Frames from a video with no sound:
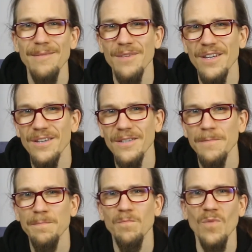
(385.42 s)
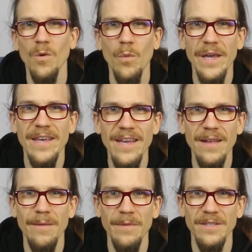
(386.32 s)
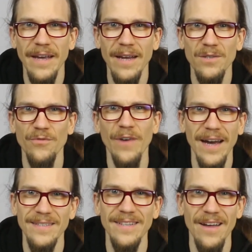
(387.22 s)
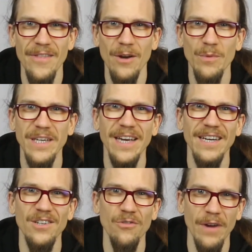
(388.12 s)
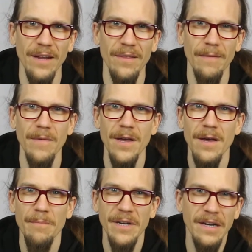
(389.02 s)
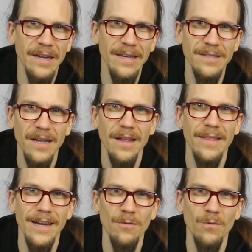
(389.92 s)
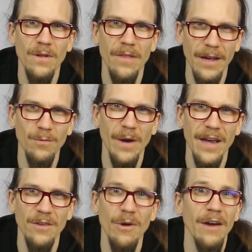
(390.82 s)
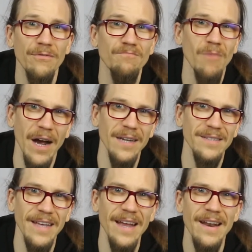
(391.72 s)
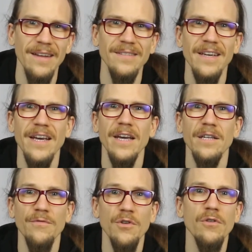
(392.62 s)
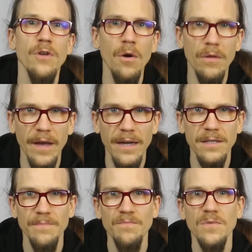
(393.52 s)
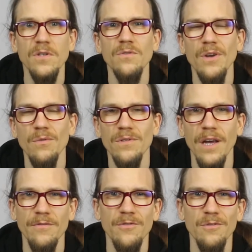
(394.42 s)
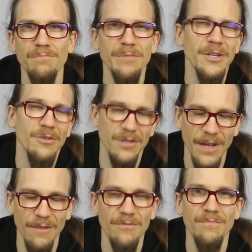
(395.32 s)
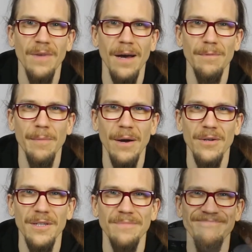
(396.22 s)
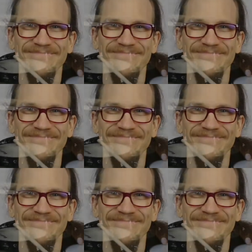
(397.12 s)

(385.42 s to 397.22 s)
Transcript: because we hear the mistakes faster than we can correct them. But at least that way you have high standards, and if you know that, you don't have to beat yourself up about it.